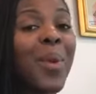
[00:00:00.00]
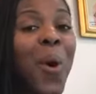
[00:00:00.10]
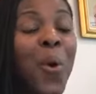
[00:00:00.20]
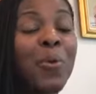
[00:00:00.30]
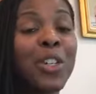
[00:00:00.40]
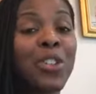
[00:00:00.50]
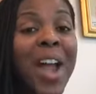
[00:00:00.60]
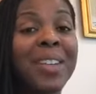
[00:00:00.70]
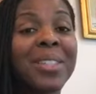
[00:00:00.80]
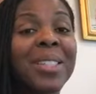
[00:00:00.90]

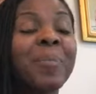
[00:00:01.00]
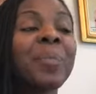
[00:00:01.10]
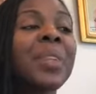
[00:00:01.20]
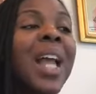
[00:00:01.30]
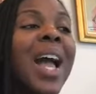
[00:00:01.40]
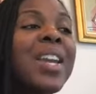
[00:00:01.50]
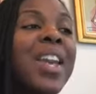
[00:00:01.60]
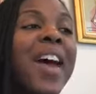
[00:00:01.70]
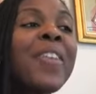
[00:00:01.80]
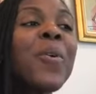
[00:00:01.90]
overdrafts.
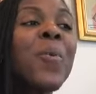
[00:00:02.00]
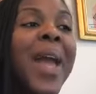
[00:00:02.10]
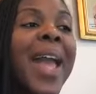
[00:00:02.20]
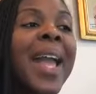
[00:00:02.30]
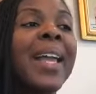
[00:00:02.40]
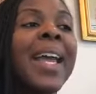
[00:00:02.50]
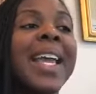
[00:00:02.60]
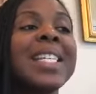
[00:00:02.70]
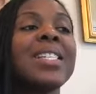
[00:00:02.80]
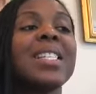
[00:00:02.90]
Another way
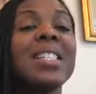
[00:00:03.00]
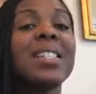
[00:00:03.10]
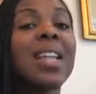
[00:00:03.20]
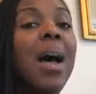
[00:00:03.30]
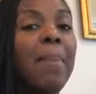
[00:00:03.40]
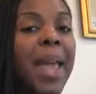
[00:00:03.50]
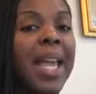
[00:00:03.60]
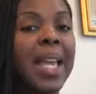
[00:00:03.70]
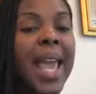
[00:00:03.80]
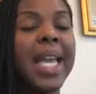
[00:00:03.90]
is to stop
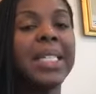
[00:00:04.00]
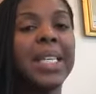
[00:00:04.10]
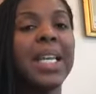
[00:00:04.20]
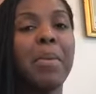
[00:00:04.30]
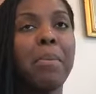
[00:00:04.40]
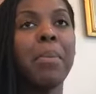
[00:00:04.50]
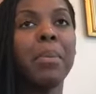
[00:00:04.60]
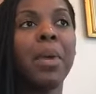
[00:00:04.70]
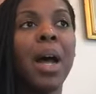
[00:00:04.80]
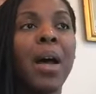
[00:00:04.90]
paying ATM
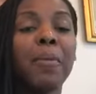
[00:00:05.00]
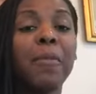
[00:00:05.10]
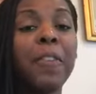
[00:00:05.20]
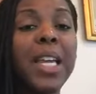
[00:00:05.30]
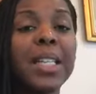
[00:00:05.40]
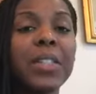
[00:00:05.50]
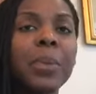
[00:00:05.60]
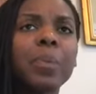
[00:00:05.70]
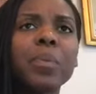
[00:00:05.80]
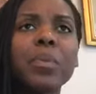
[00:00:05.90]
fees.
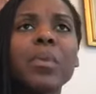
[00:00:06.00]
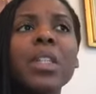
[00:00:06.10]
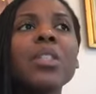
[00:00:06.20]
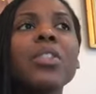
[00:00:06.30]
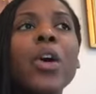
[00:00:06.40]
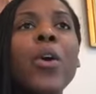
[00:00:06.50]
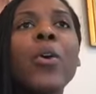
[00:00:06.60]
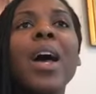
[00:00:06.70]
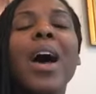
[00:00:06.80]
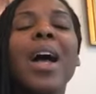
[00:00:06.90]

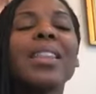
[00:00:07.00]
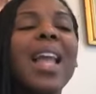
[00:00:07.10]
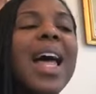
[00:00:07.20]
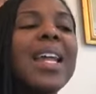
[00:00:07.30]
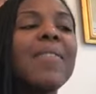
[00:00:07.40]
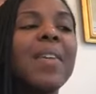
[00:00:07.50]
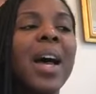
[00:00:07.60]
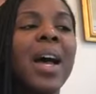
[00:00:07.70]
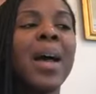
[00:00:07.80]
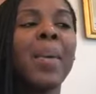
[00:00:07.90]
So a lot
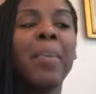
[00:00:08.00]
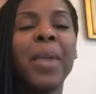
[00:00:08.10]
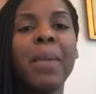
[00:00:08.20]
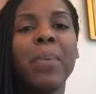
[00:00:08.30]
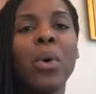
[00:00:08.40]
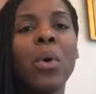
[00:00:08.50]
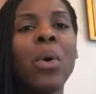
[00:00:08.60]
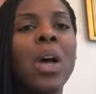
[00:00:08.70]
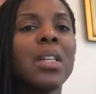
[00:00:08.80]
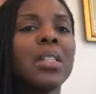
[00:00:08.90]
of
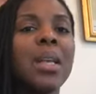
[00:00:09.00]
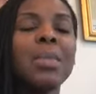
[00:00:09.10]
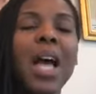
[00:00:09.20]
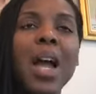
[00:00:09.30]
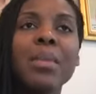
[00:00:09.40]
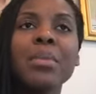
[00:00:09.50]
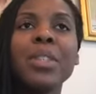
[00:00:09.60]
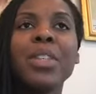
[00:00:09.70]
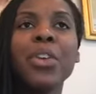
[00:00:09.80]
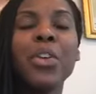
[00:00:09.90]
people
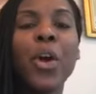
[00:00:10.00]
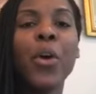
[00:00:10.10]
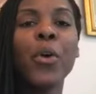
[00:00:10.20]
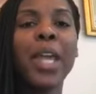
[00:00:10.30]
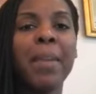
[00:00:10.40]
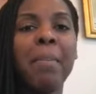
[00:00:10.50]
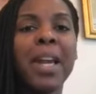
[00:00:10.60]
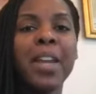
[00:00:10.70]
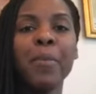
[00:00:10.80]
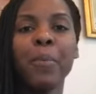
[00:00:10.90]
sometimes, get
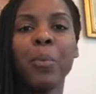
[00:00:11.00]
money